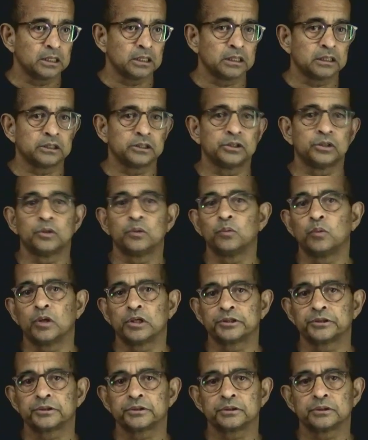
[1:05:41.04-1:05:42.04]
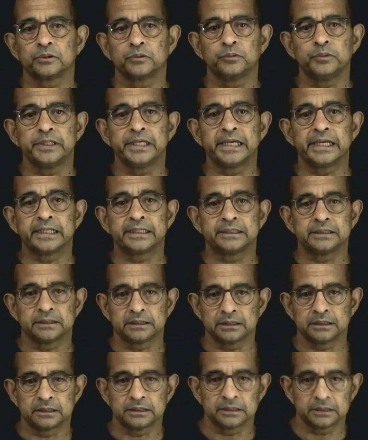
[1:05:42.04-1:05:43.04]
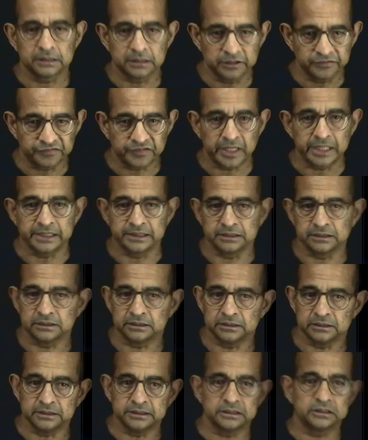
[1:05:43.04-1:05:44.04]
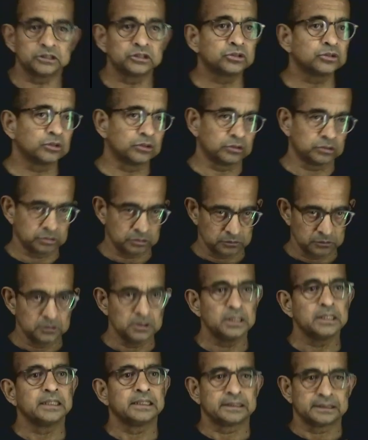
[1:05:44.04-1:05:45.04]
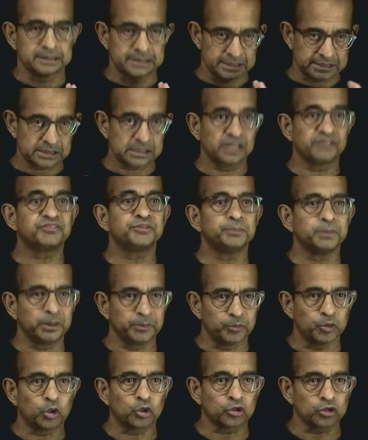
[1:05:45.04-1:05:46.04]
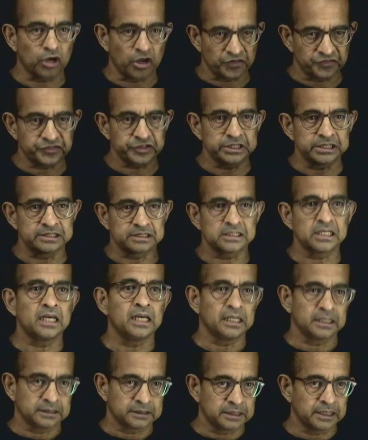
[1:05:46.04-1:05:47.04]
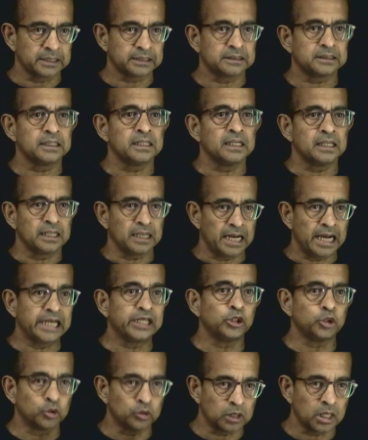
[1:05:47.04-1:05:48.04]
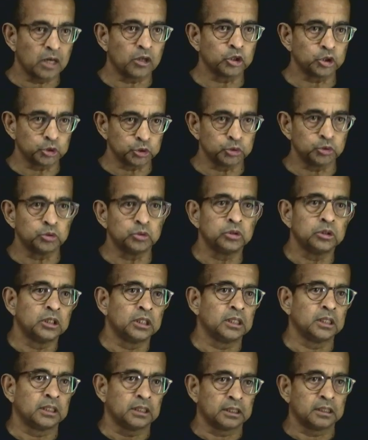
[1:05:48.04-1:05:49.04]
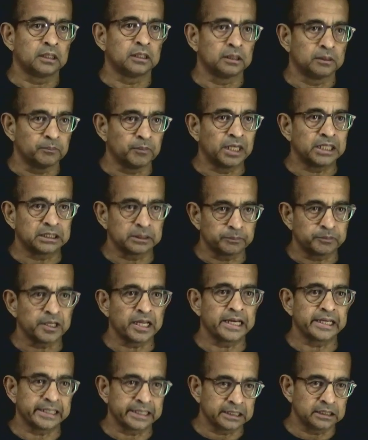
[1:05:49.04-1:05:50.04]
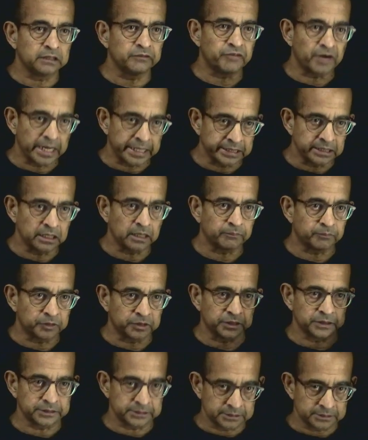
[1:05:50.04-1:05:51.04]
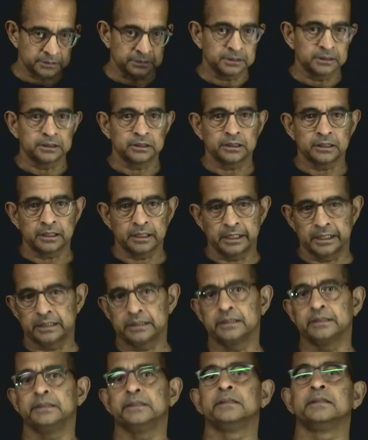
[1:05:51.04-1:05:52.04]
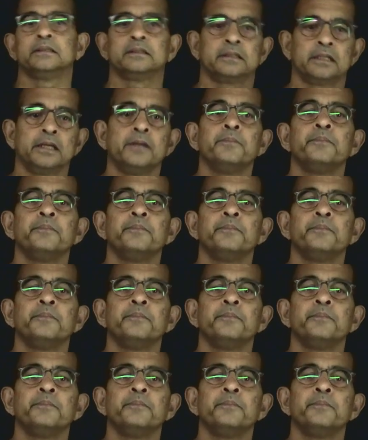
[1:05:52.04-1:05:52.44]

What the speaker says: what we had defined earlier. So this gives me more confidence that I know how to multiply and divide numbers correctly. Okay?